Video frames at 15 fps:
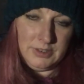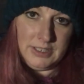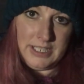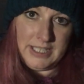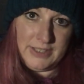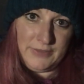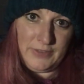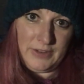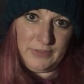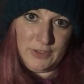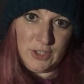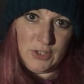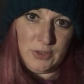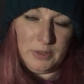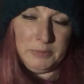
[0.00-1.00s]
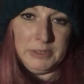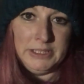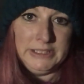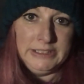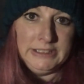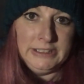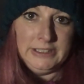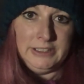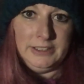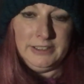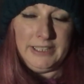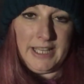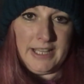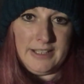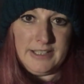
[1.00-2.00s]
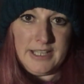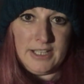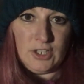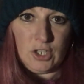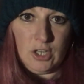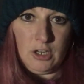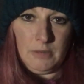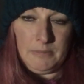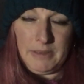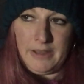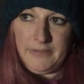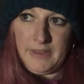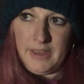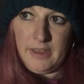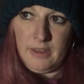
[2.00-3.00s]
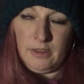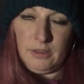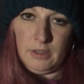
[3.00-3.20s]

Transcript: Takes forever to yeah, dead calm out there.